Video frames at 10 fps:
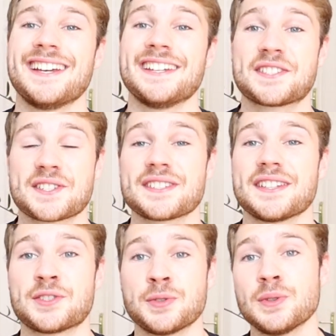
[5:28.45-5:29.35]
It's
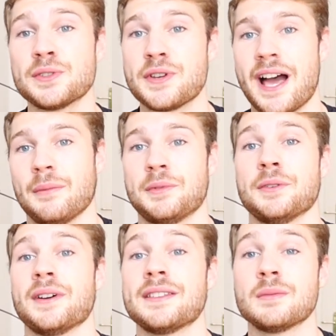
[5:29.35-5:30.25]
just a tool to help
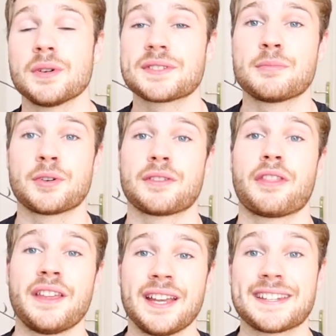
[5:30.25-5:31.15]
you. And the most
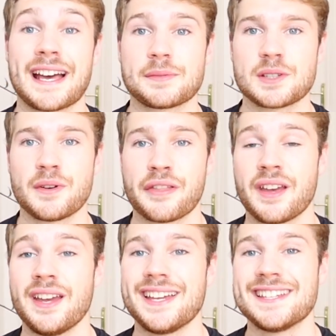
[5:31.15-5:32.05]
important thing it helps you
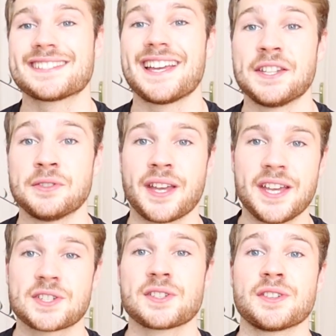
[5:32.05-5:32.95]
with is
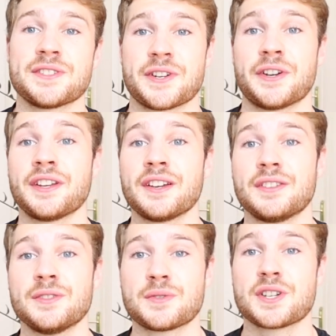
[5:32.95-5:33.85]
education concerning
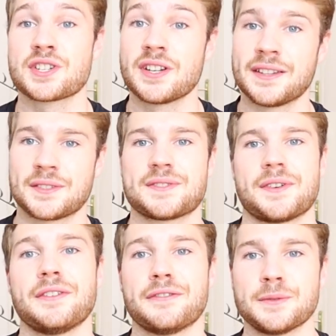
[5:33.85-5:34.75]
nutrition and
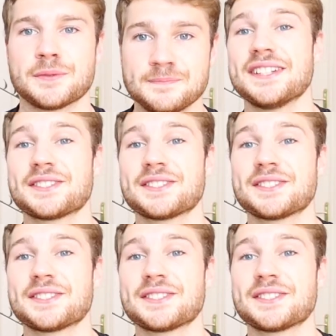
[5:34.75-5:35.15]
concerning food.